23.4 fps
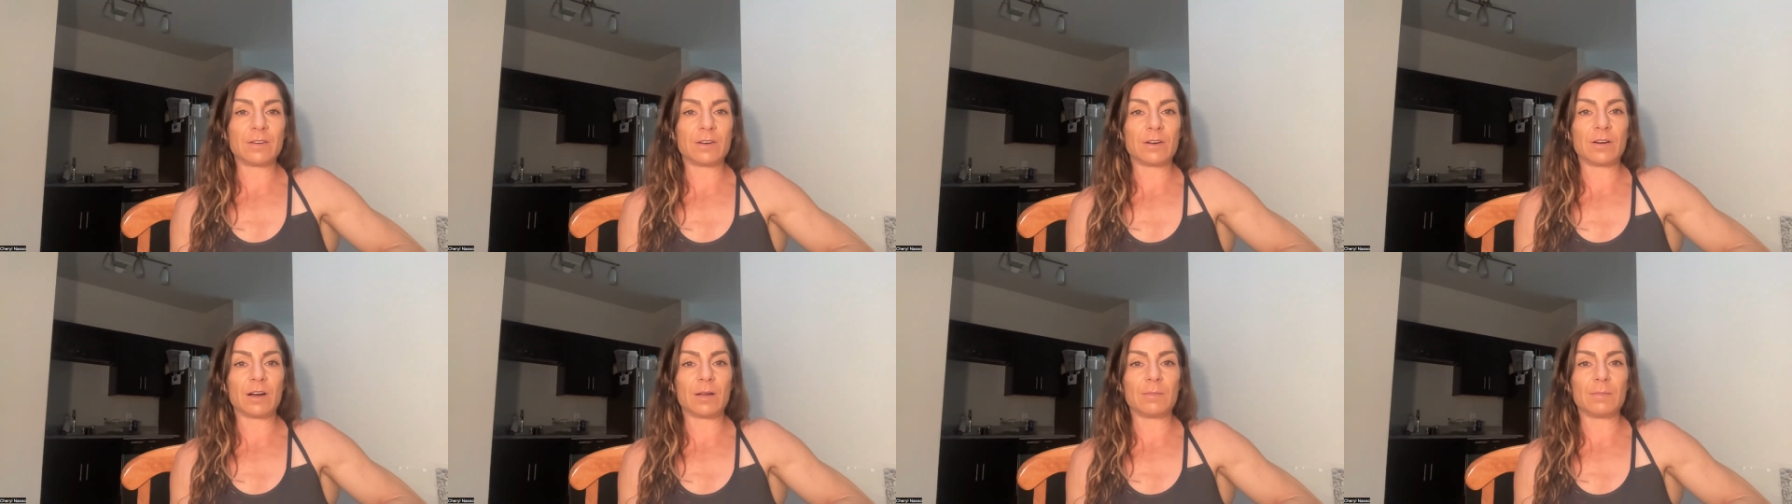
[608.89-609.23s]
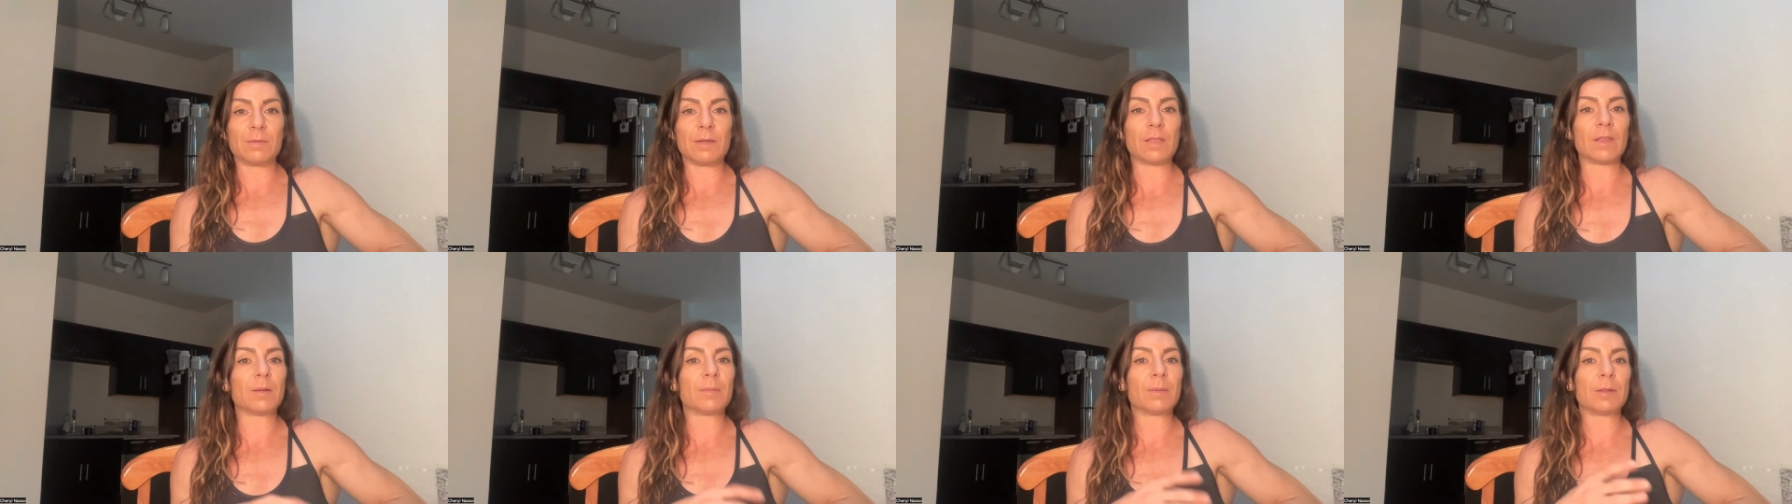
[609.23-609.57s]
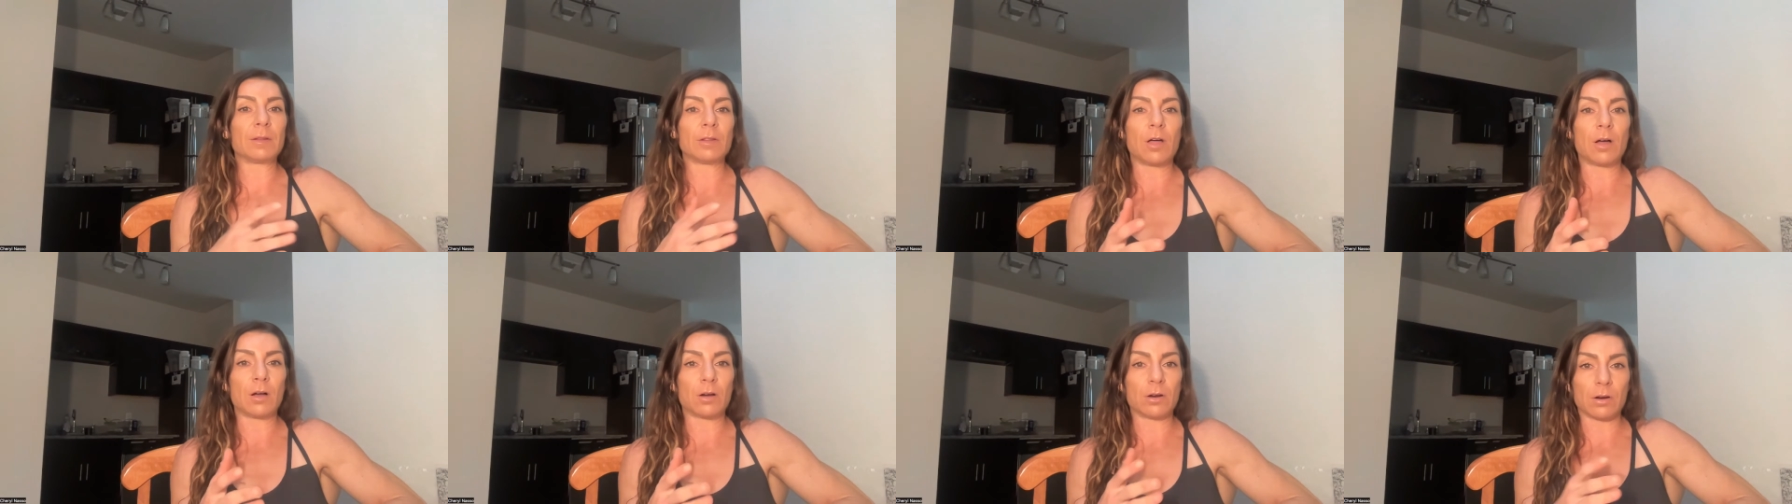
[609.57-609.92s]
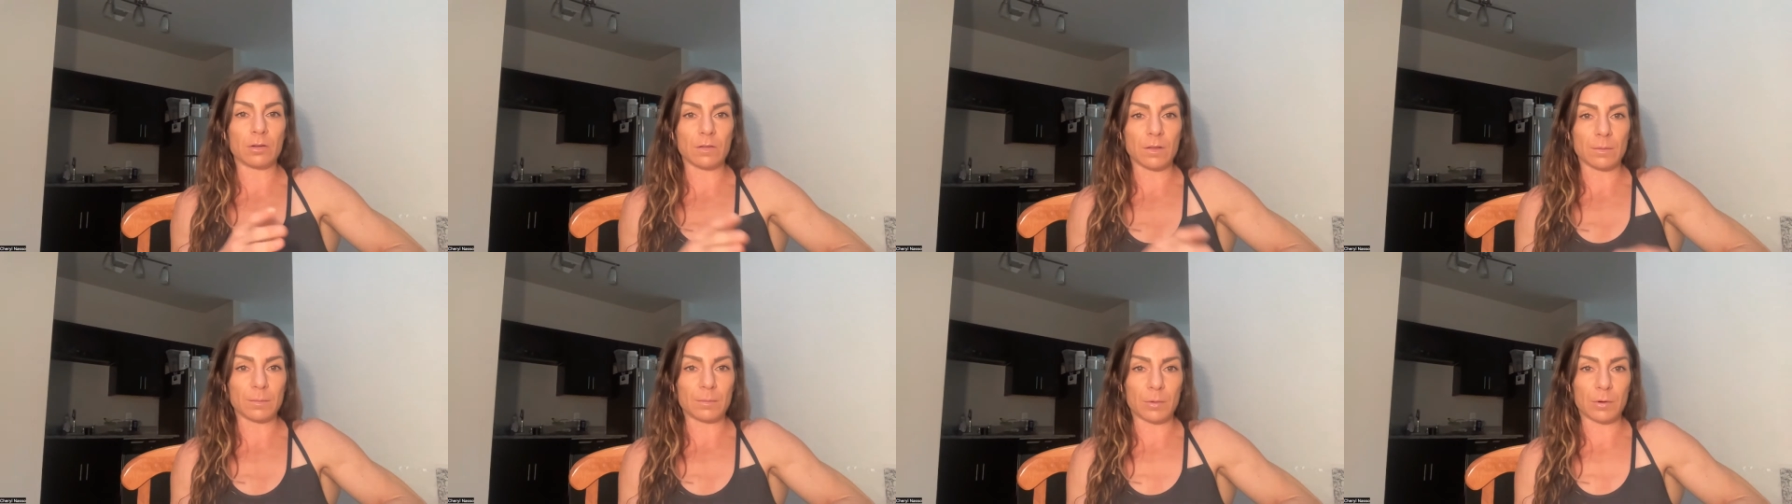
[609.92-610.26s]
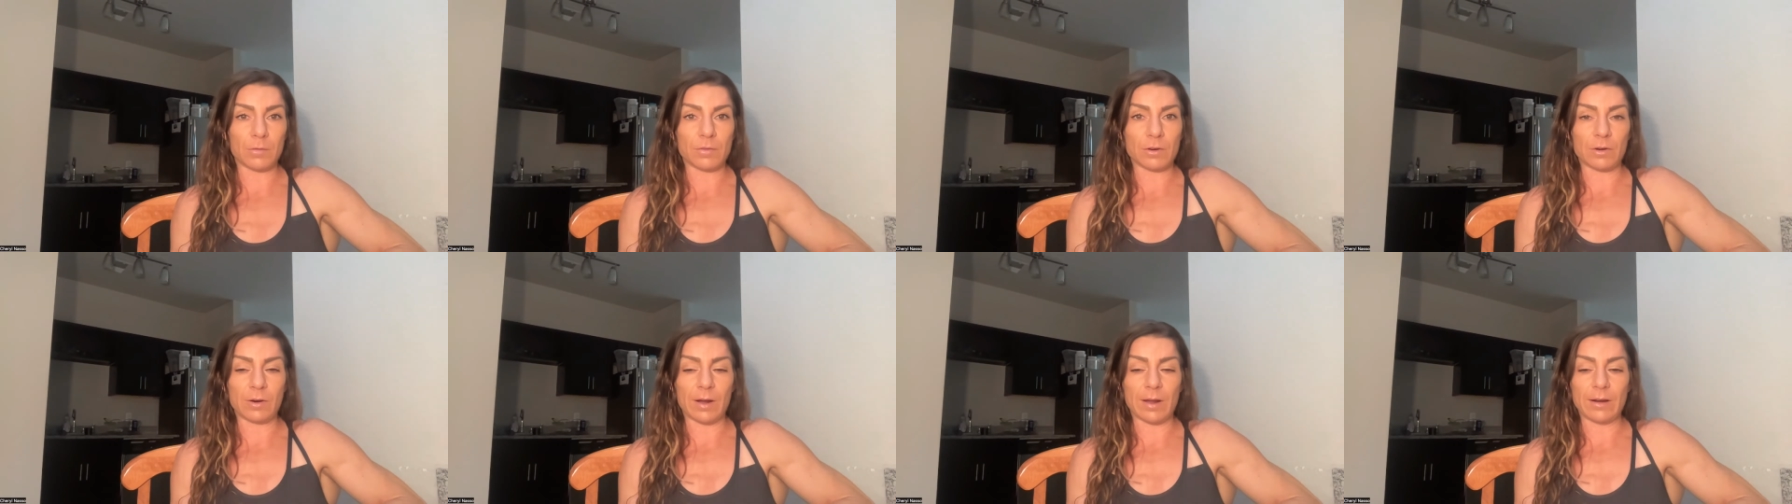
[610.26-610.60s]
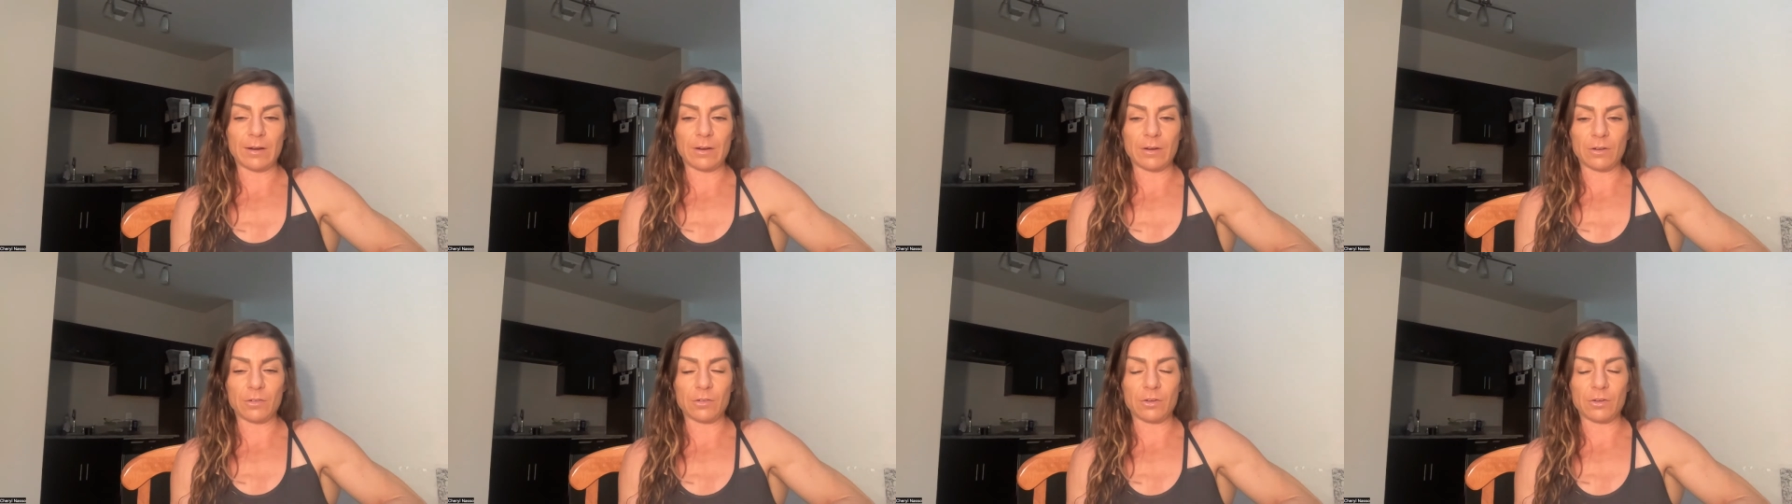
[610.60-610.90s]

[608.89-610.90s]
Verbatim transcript: that are going to be a little bit longer, a little bit more of a grinder.